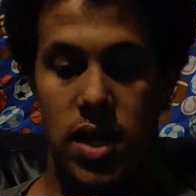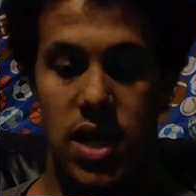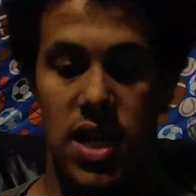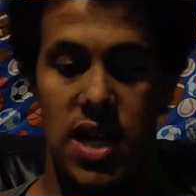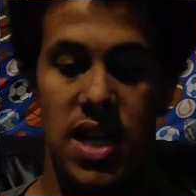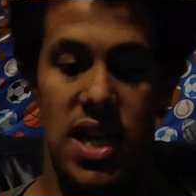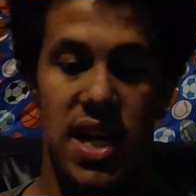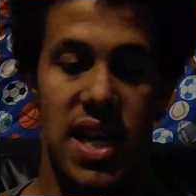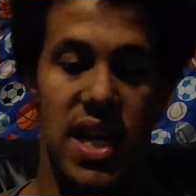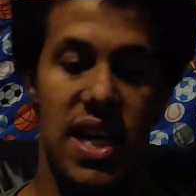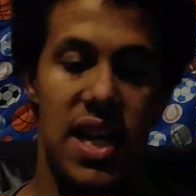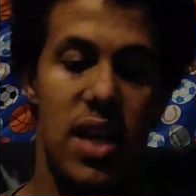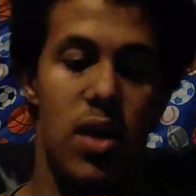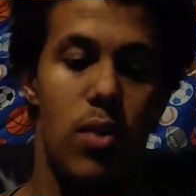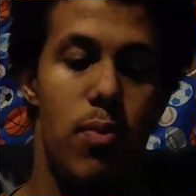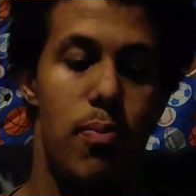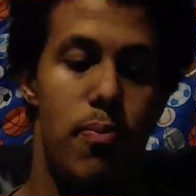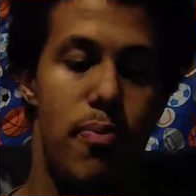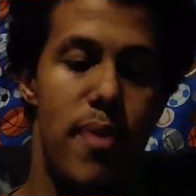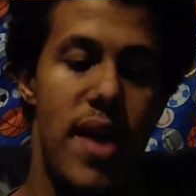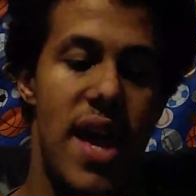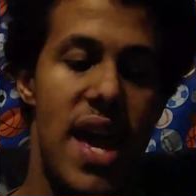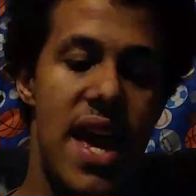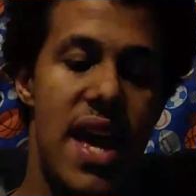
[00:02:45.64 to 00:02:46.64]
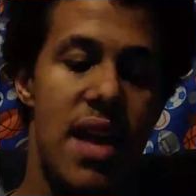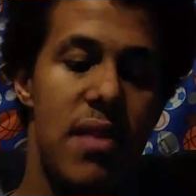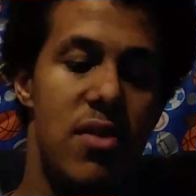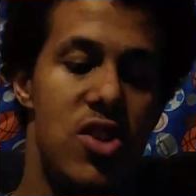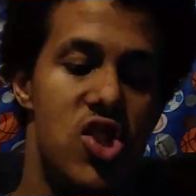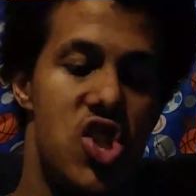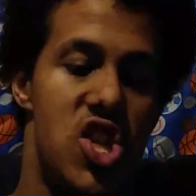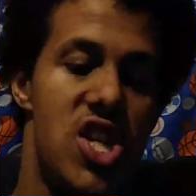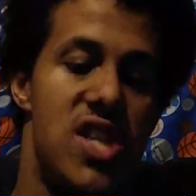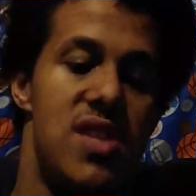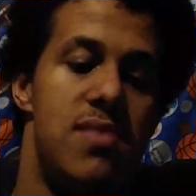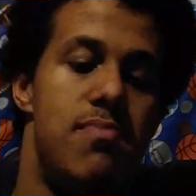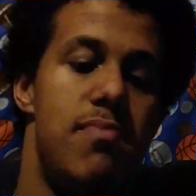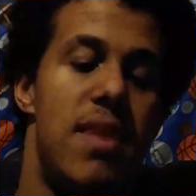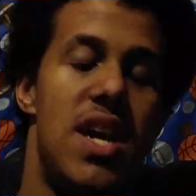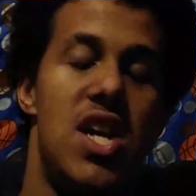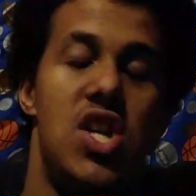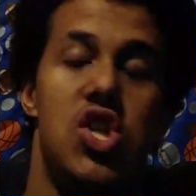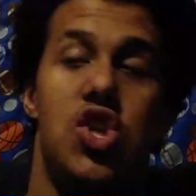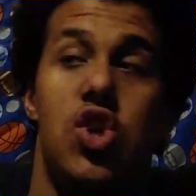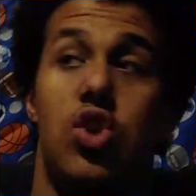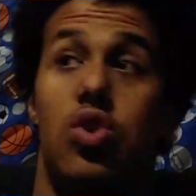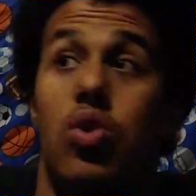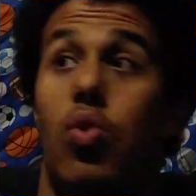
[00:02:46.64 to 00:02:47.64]
he could kill Ben, just
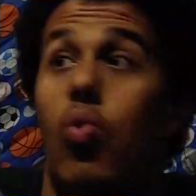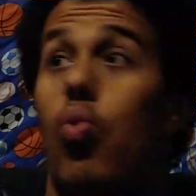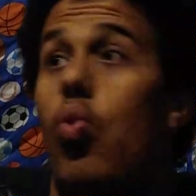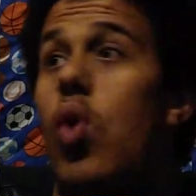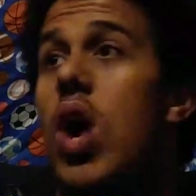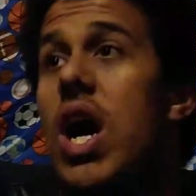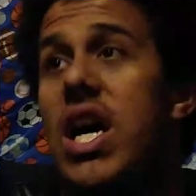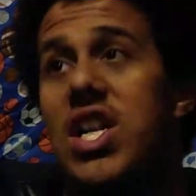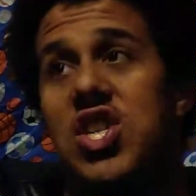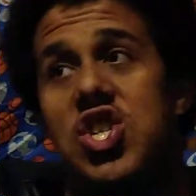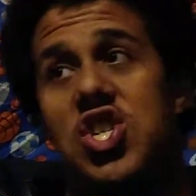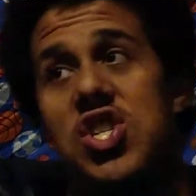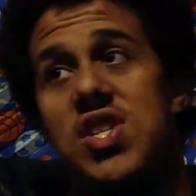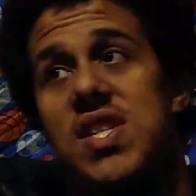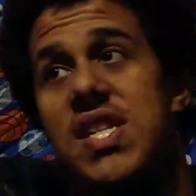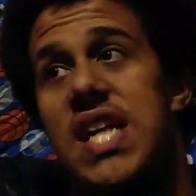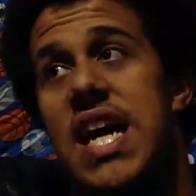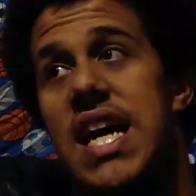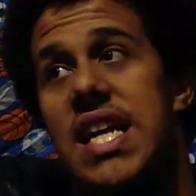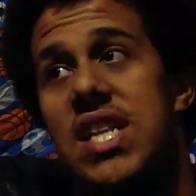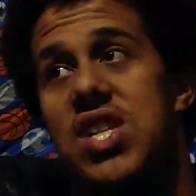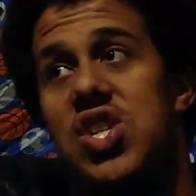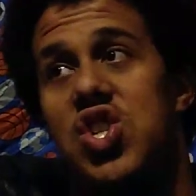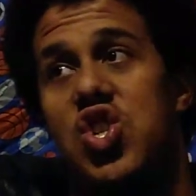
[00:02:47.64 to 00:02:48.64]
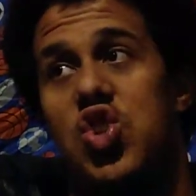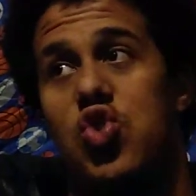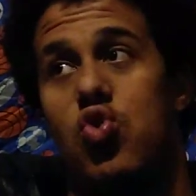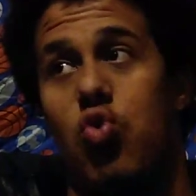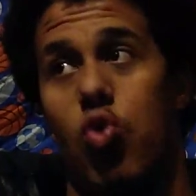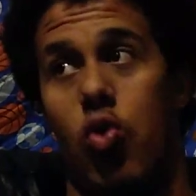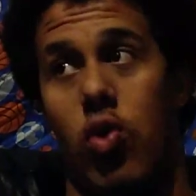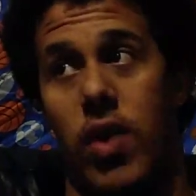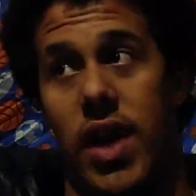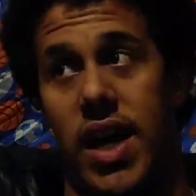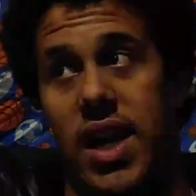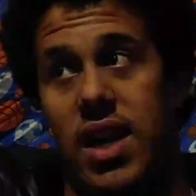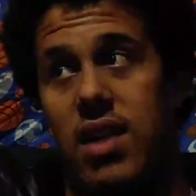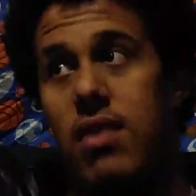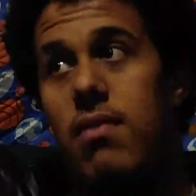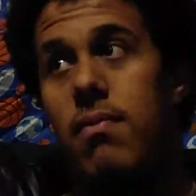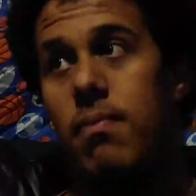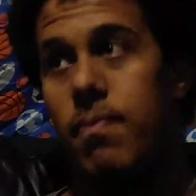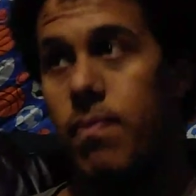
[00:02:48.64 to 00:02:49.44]
make sure the watch is not destroyed.